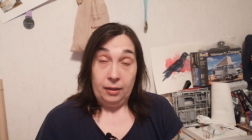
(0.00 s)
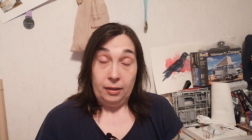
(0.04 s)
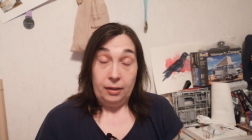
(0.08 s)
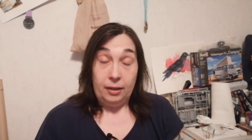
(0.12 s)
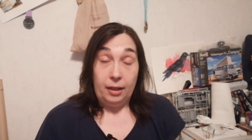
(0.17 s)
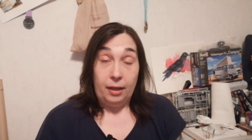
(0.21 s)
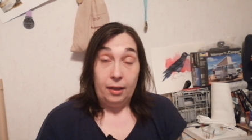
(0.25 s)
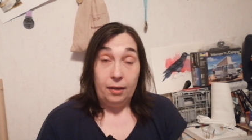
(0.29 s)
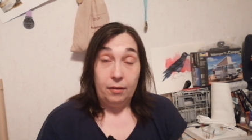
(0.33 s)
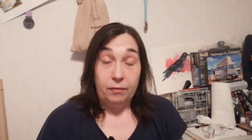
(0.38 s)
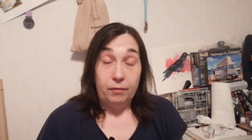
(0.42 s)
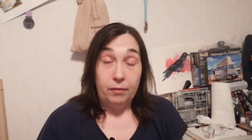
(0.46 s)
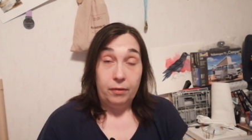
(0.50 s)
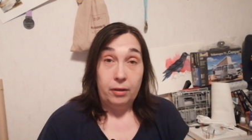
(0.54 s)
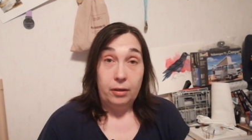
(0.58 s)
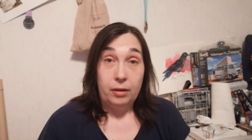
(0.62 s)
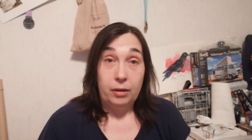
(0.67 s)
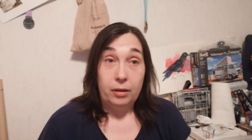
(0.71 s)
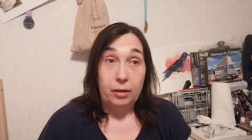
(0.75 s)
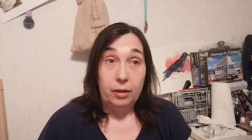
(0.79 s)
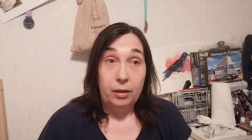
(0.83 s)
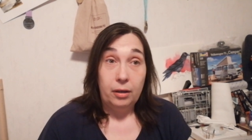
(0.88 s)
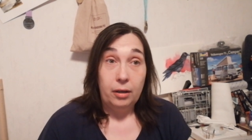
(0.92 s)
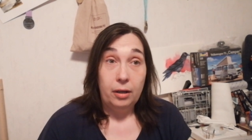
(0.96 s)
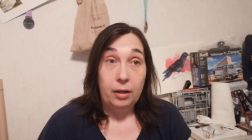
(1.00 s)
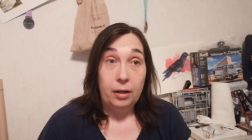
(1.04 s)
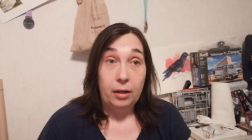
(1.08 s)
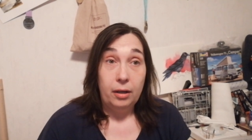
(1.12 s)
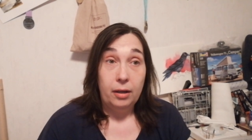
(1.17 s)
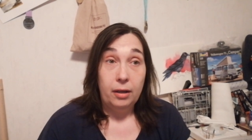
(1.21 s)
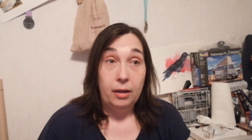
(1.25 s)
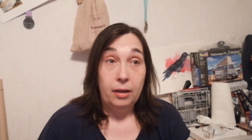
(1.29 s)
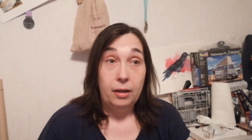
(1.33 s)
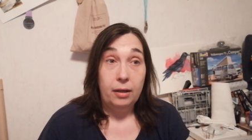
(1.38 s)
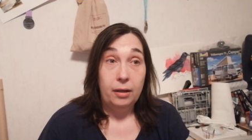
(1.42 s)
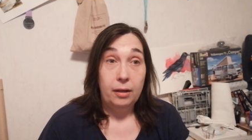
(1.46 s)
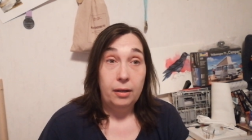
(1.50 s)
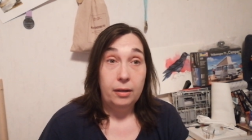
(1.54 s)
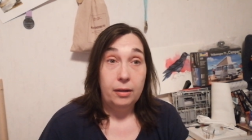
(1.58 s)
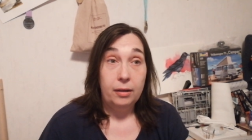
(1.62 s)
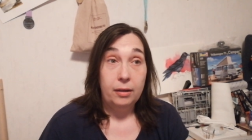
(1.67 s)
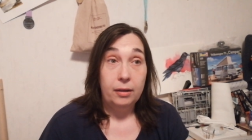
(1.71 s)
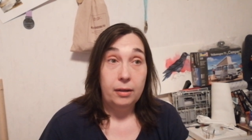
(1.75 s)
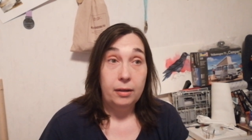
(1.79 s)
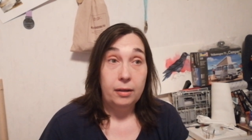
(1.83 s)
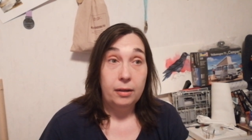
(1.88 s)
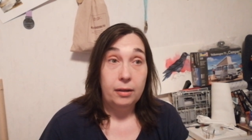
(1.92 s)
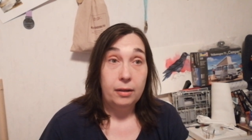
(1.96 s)
they've
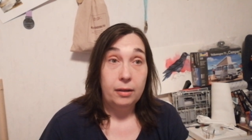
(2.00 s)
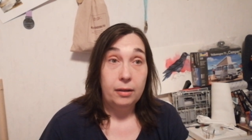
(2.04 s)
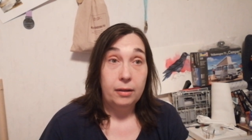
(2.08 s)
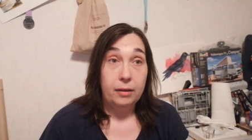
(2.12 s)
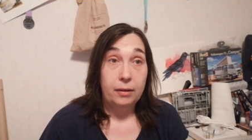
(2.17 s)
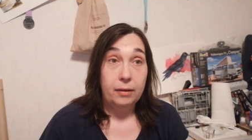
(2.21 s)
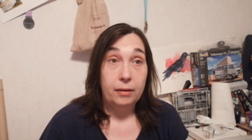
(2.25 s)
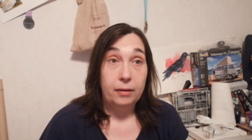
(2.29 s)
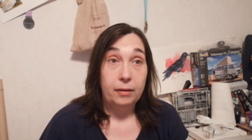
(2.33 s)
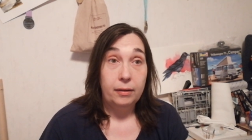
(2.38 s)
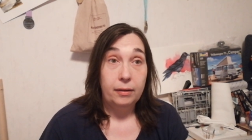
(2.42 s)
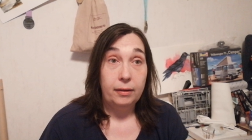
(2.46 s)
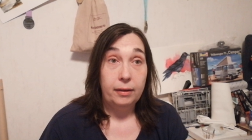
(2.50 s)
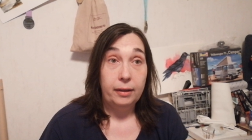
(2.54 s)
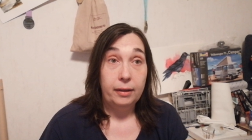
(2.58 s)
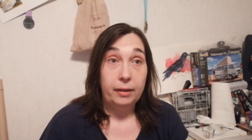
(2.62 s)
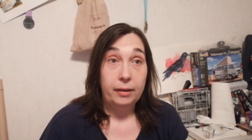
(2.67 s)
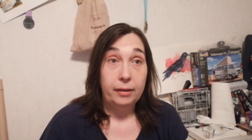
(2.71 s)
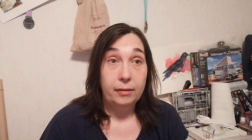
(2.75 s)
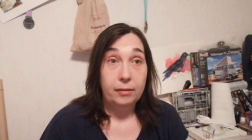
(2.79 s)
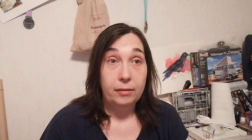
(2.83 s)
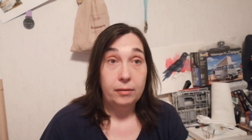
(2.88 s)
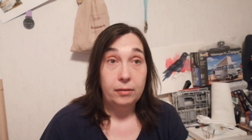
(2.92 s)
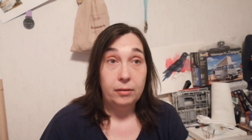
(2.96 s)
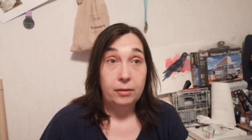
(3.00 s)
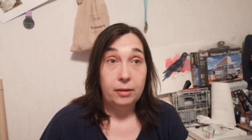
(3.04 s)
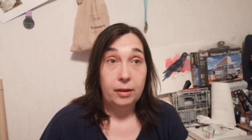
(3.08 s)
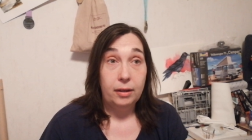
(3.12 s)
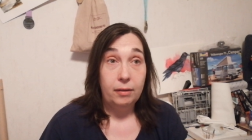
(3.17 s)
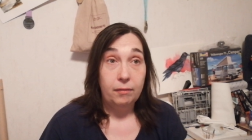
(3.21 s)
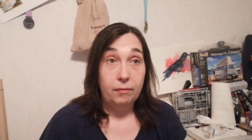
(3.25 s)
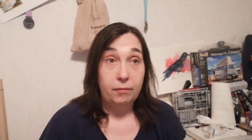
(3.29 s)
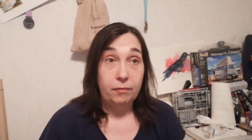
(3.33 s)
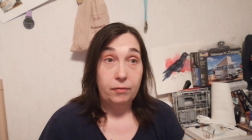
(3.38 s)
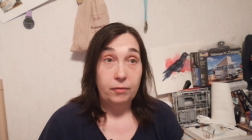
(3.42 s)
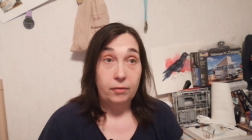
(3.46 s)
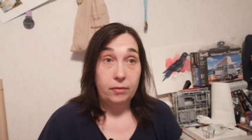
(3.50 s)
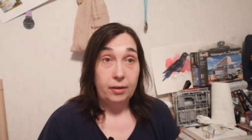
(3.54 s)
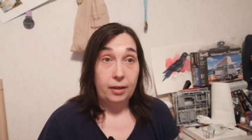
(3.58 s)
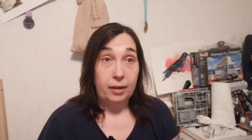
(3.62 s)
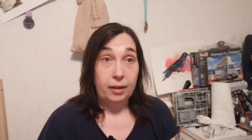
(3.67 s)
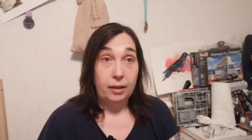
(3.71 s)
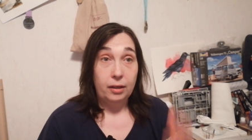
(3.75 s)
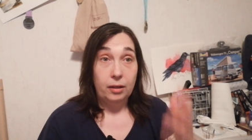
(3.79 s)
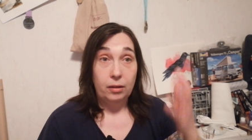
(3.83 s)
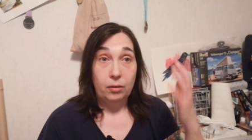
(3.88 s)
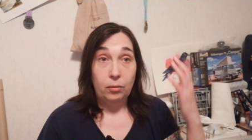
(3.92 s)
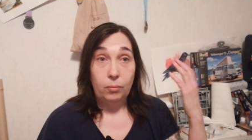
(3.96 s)
they've
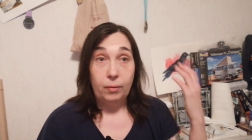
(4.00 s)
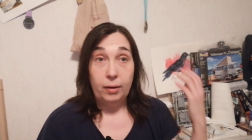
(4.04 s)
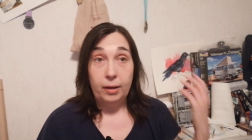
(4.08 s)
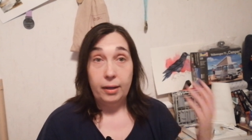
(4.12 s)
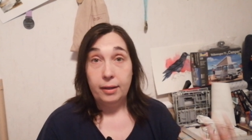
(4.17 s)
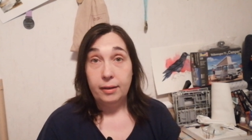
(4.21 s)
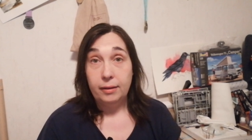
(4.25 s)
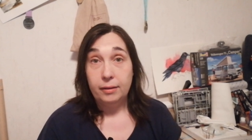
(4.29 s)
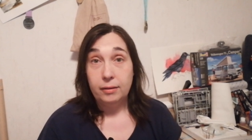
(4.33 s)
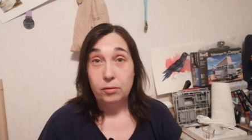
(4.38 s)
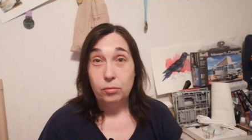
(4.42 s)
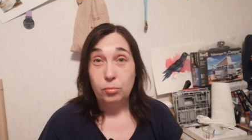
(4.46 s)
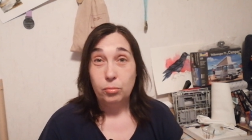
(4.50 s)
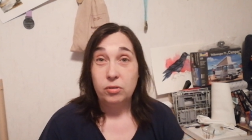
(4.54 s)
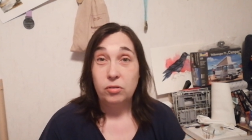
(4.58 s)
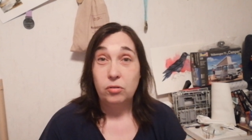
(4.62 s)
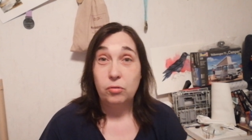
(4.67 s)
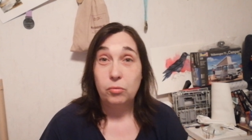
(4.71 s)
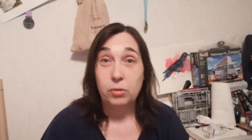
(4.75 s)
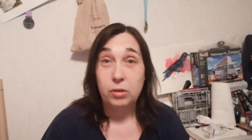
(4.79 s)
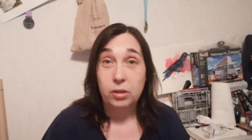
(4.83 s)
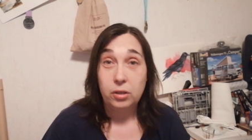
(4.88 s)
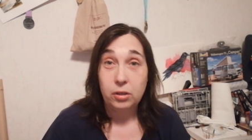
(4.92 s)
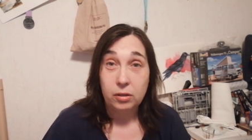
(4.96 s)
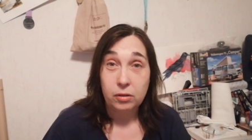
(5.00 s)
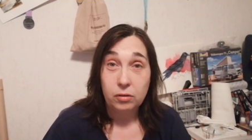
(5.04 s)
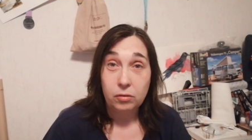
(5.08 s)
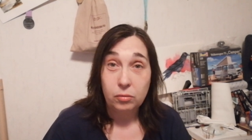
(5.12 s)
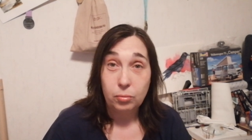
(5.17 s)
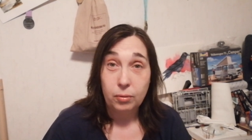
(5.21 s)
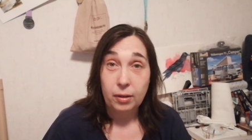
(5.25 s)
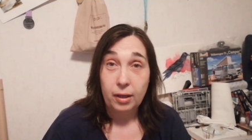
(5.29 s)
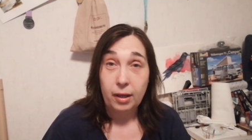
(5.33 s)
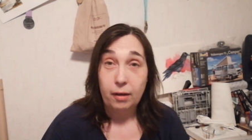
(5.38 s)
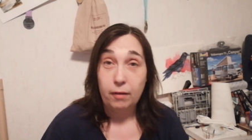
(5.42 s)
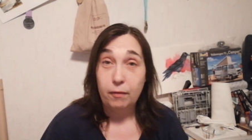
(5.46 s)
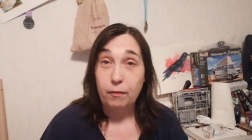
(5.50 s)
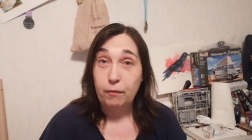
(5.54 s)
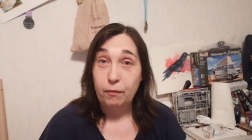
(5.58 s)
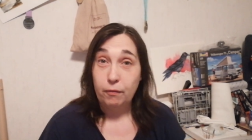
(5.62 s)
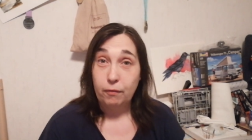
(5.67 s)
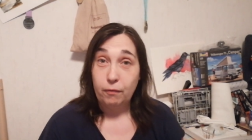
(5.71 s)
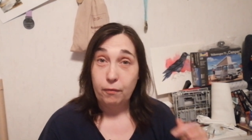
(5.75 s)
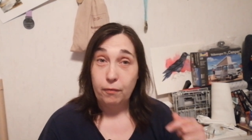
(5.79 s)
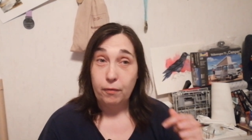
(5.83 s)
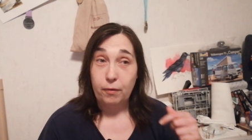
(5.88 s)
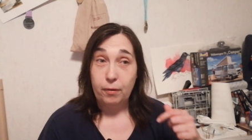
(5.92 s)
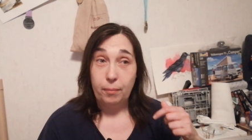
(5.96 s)
taken away the restrictions we have
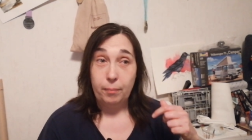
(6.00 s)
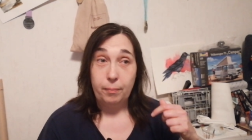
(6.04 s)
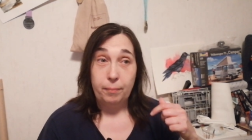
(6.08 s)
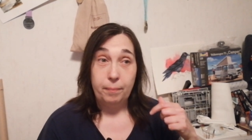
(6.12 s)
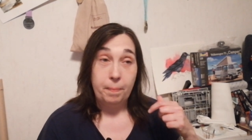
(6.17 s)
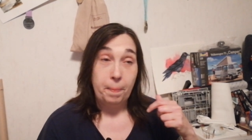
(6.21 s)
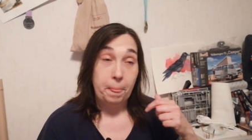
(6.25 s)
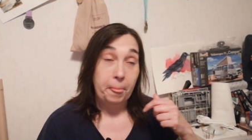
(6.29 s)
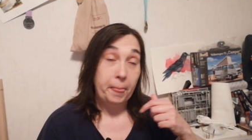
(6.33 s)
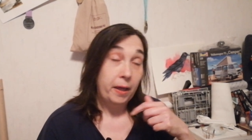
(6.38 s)
from